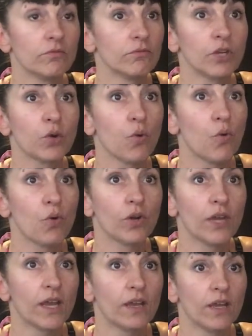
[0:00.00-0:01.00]

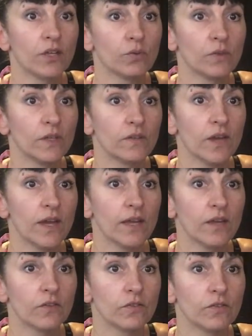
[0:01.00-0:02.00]
record and do the
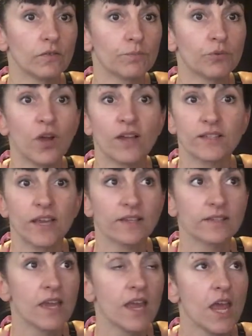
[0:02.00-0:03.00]
entire
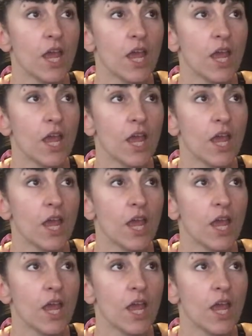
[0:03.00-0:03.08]
process,